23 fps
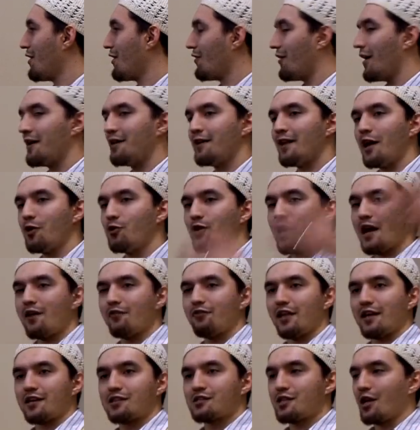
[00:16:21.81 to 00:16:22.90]
Right now you have
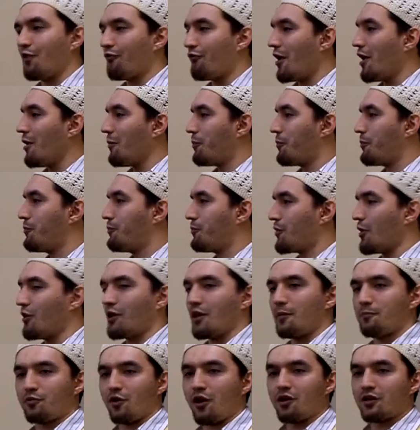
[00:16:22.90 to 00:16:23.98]
like self-help
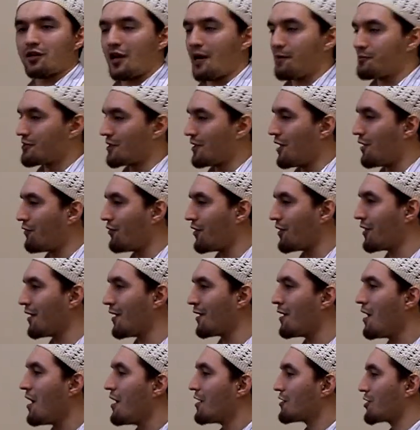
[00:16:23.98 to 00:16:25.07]
pro programs and everything.